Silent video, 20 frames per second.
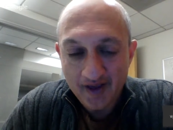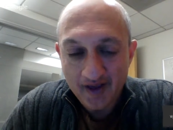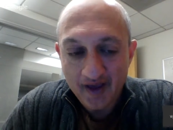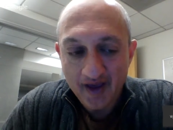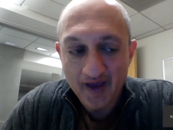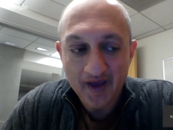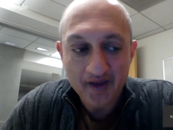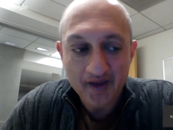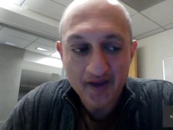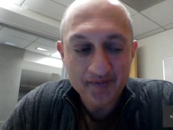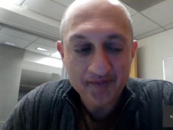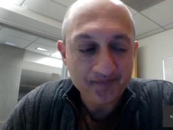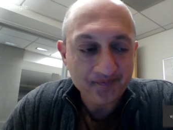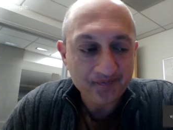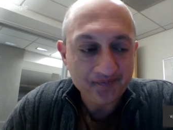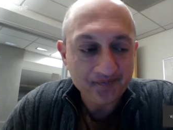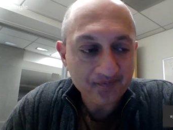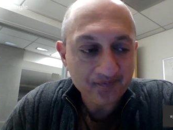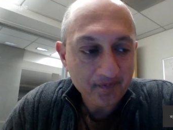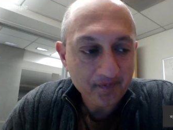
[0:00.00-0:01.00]
And
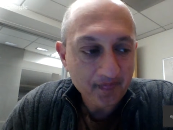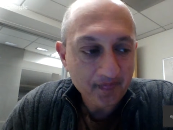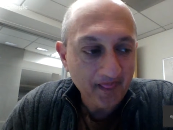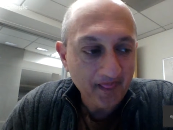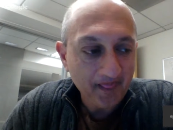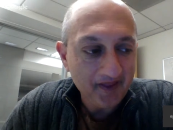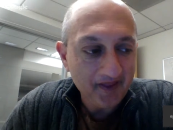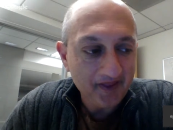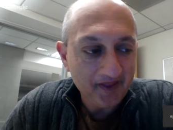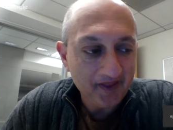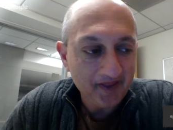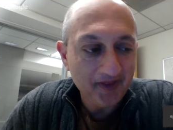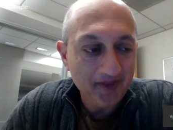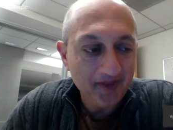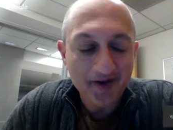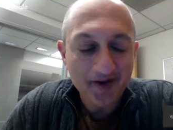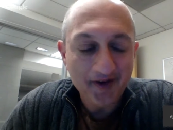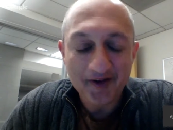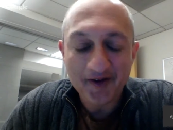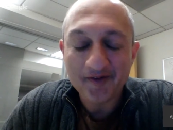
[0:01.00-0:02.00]

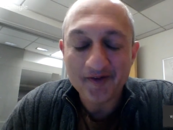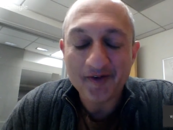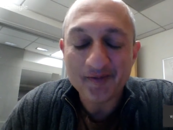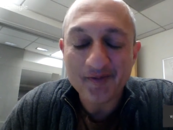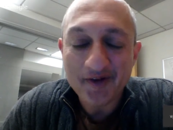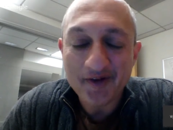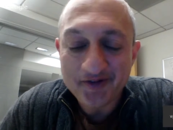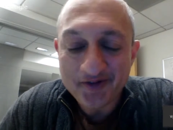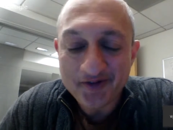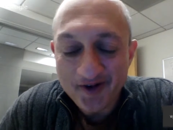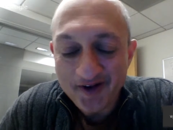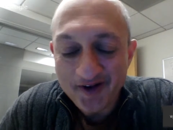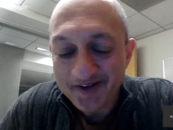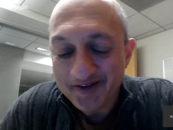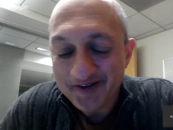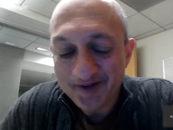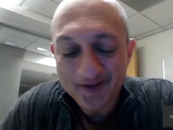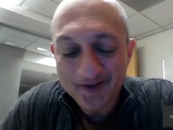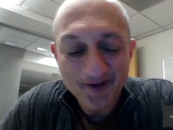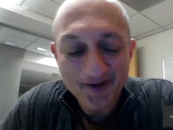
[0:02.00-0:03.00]
the
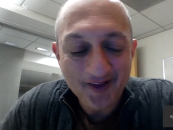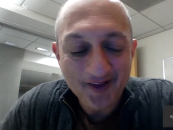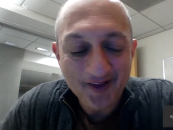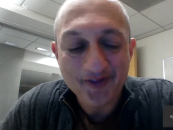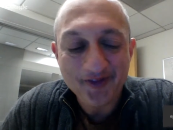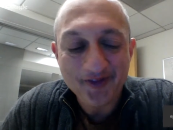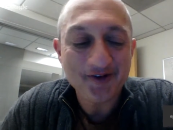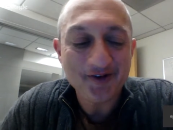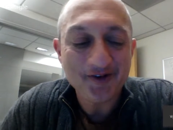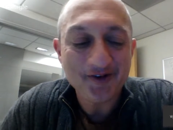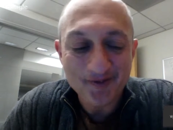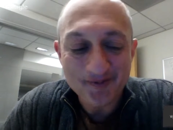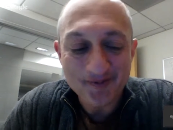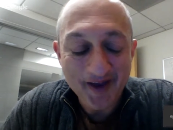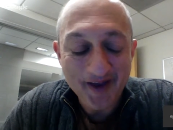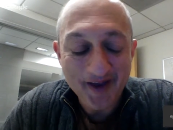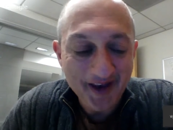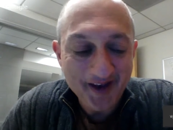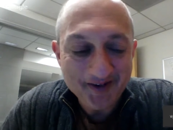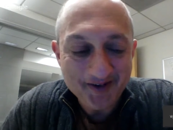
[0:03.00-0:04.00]
administration, they're like the general
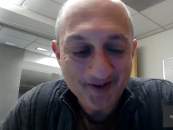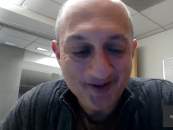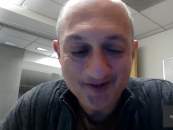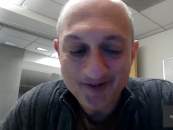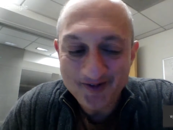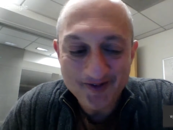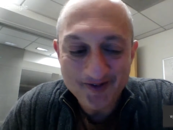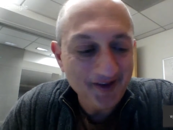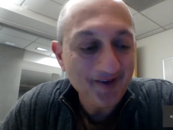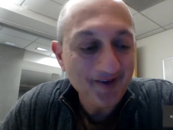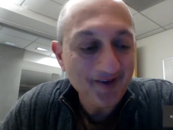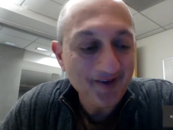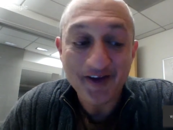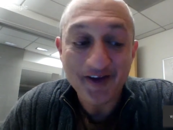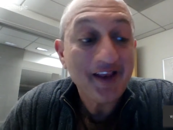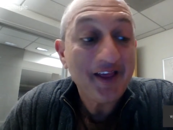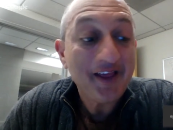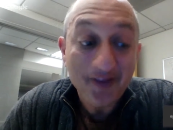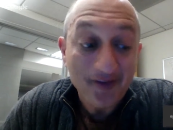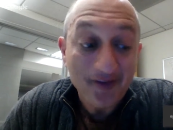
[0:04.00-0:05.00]
manager. They don't have
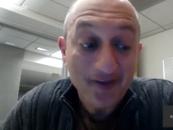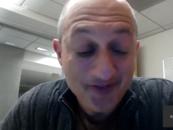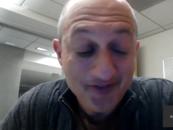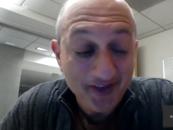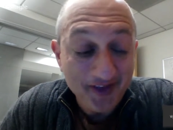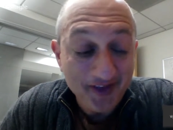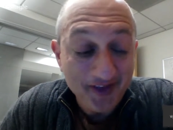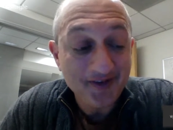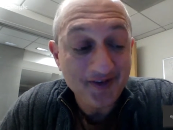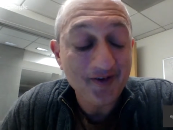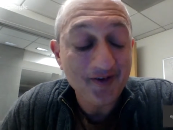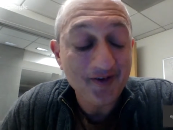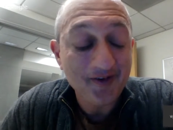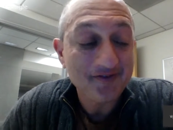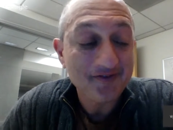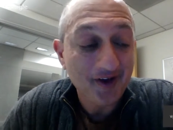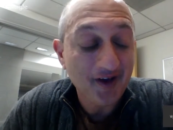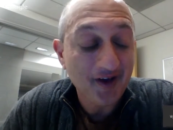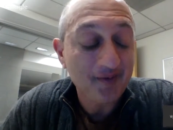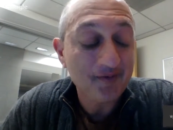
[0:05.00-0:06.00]
any of those things. They don't have
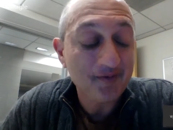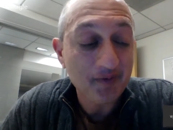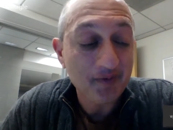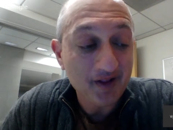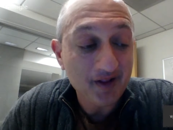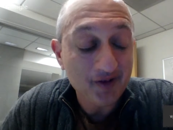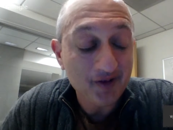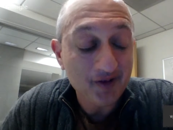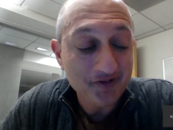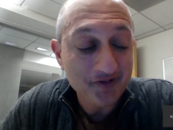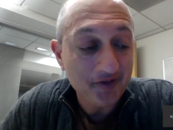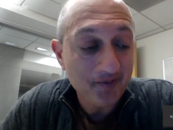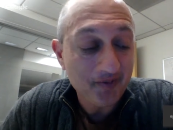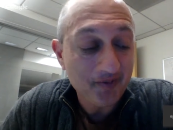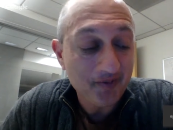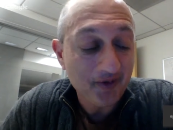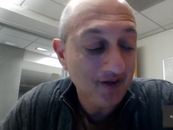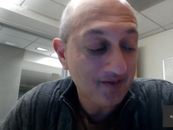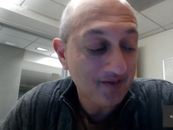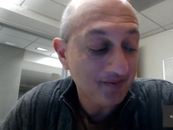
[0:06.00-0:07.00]
time to be close to the
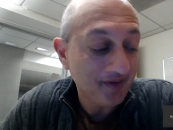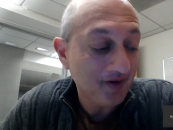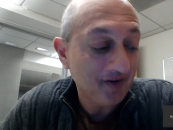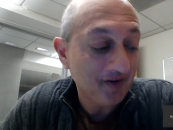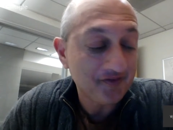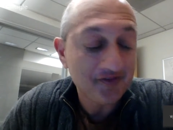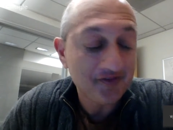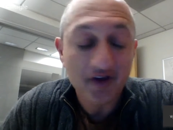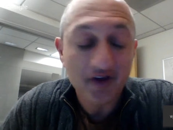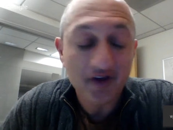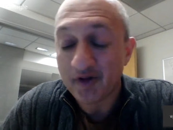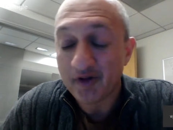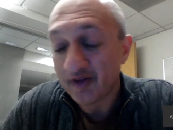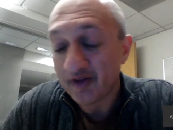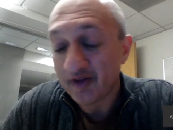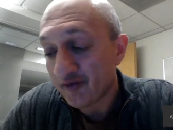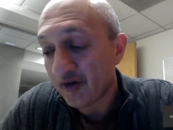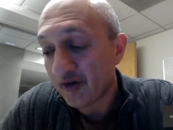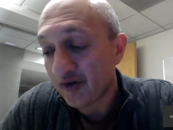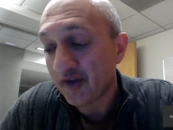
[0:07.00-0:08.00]
problem. They don't have time to
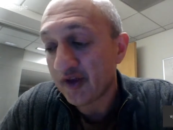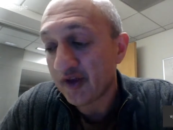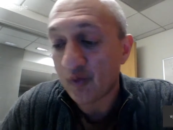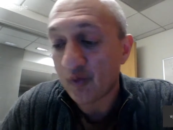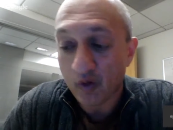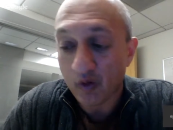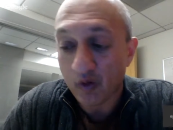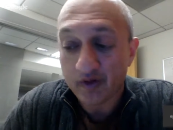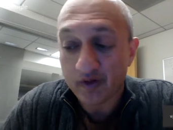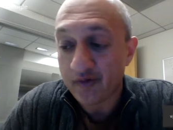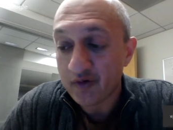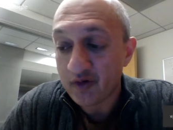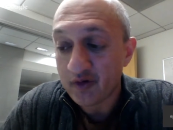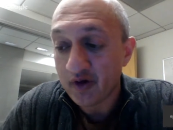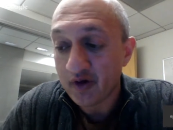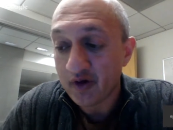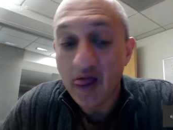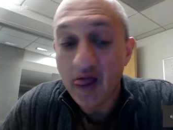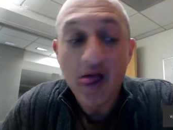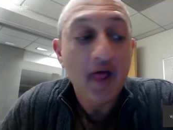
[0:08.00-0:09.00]
live with it and work through
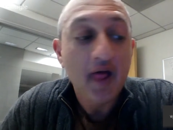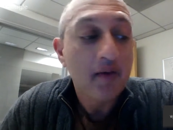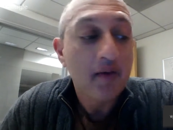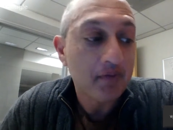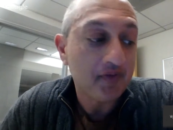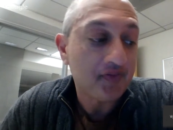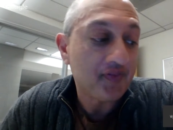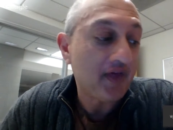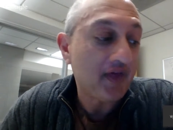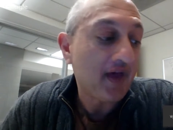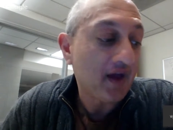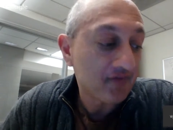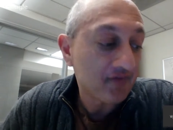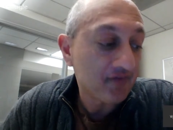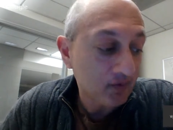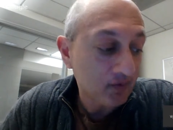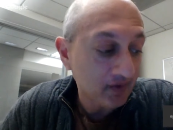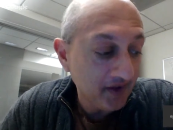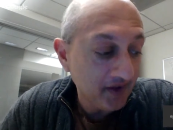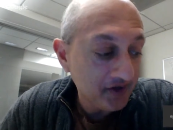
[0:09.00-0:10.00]
it. But they have
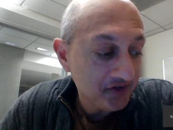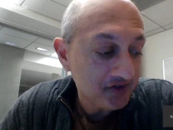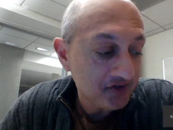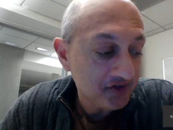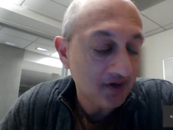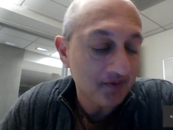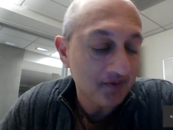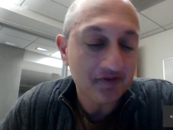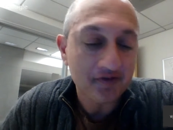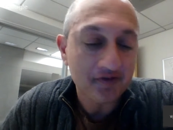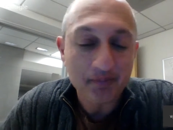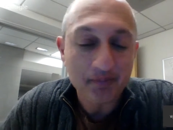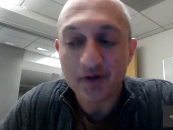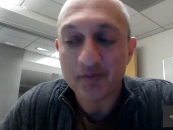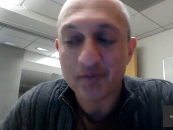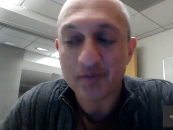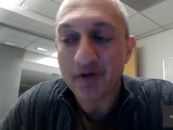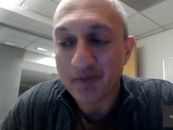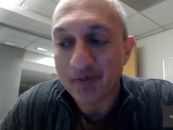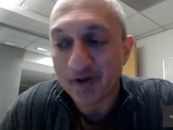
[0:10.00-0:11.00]
the relationships to
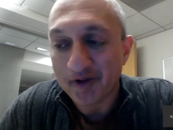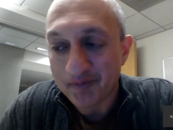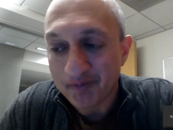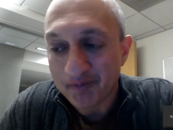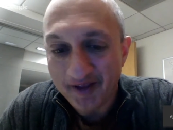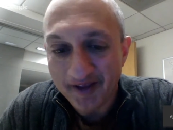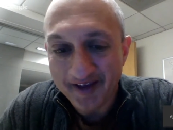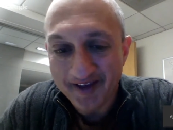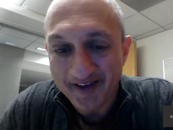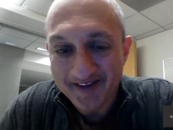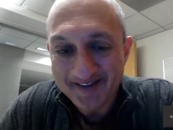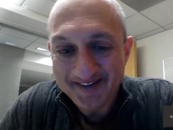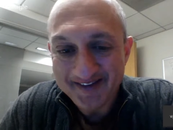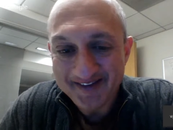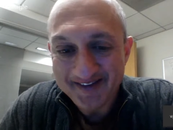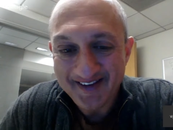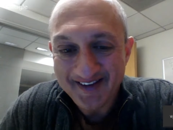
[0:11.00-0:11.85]
put people in place.